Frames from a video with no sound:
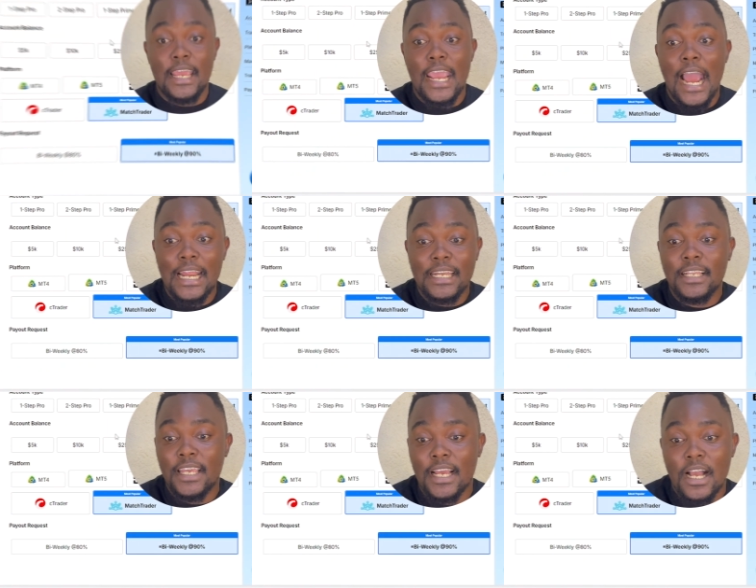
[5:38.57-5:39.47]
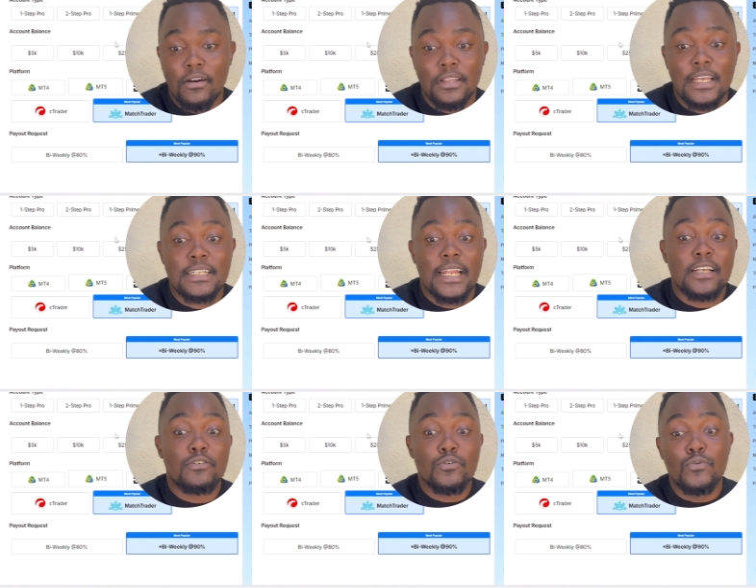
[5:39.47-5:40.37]
there, a 100k account is
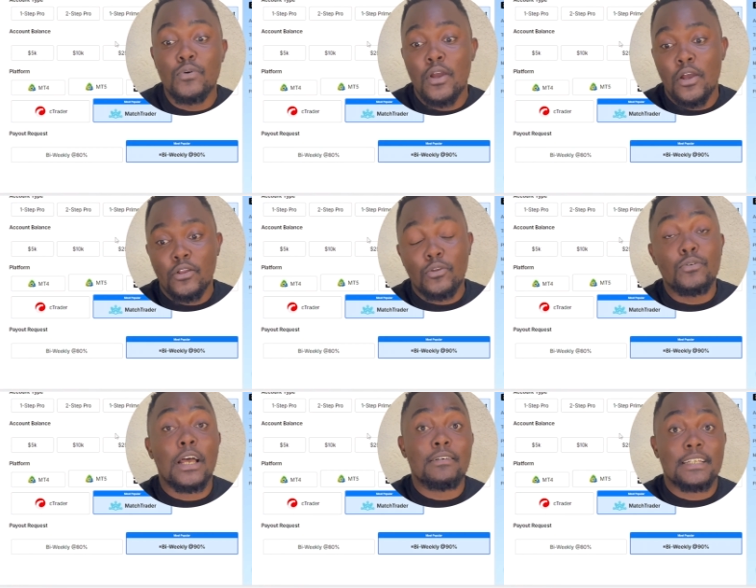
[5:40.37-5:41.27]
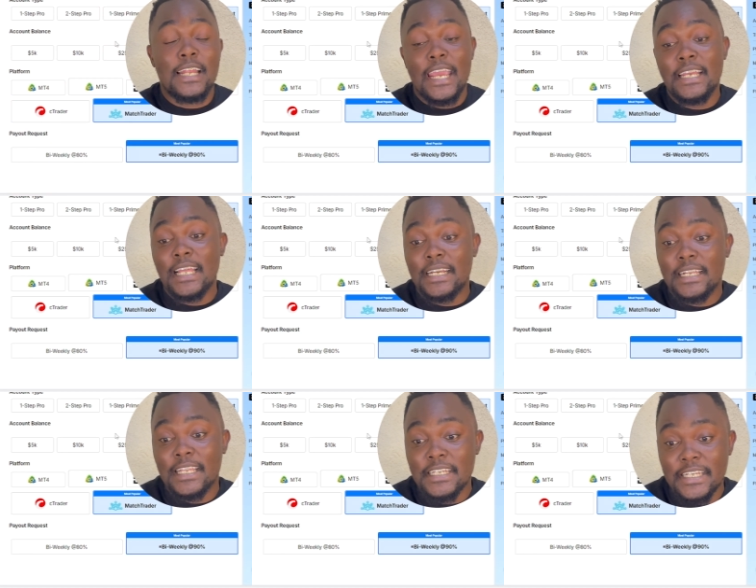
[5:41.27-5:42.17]
like
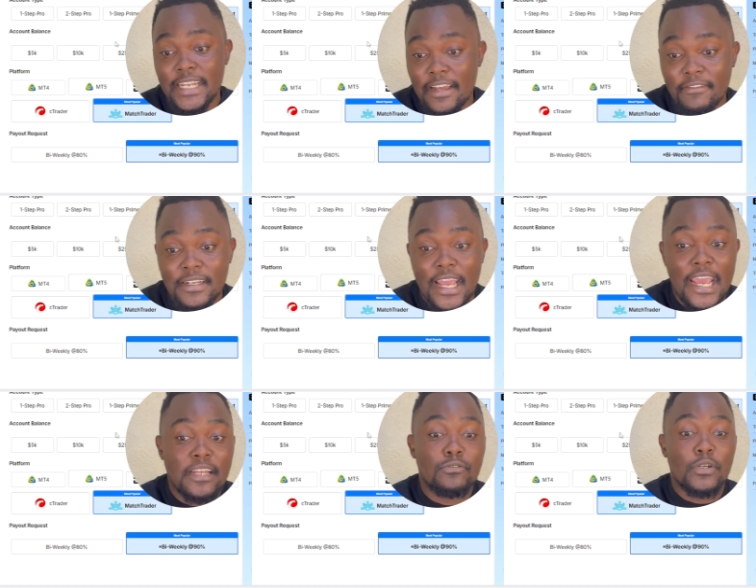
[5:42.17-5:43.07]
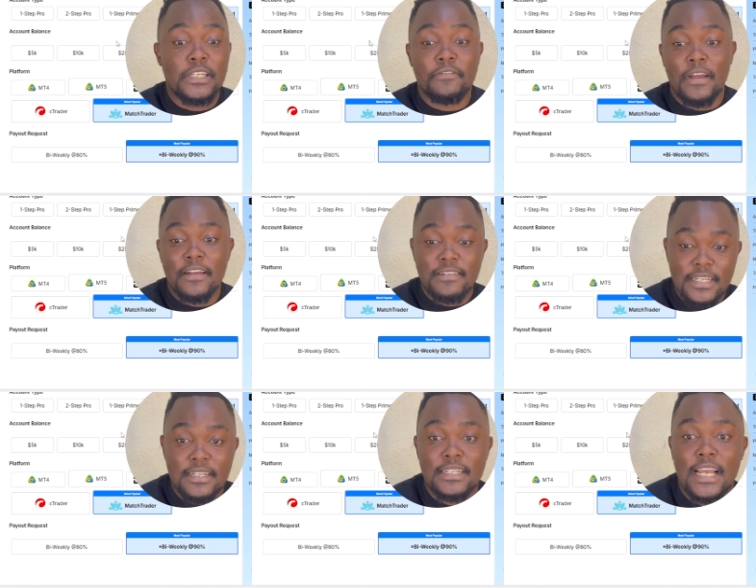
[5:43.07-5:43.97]
2,811 and 25
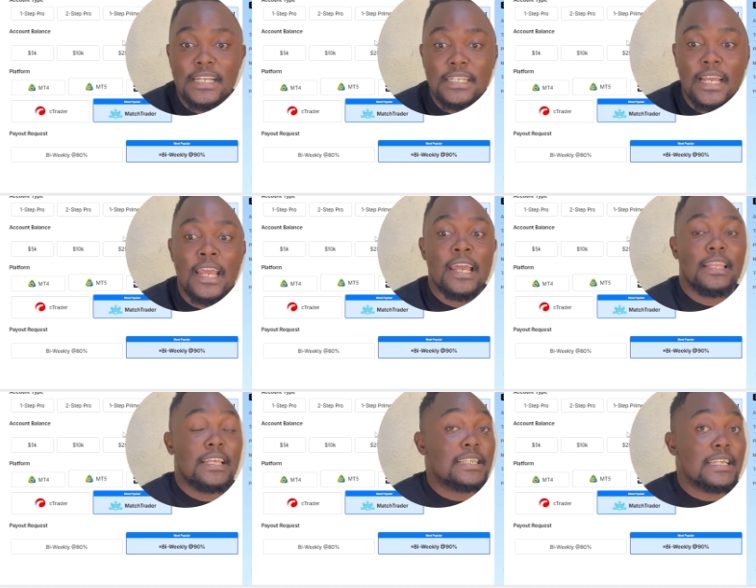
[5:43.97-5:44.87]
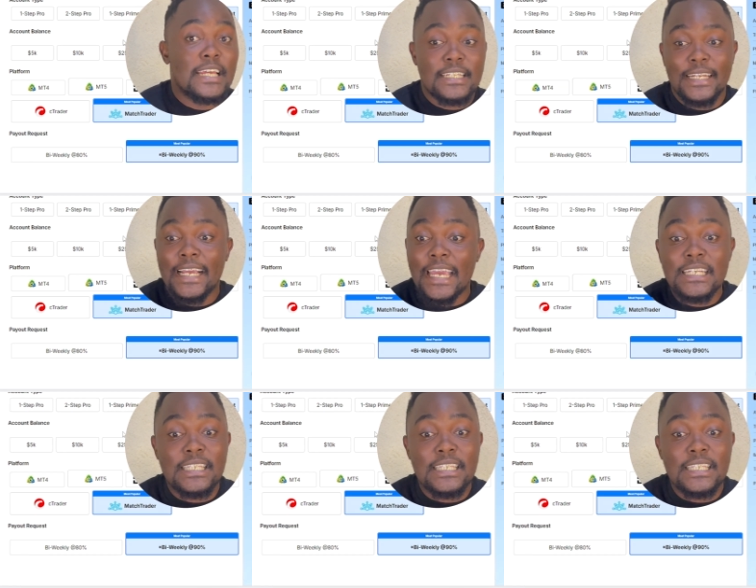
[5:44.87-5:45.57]
cents, guys. This is like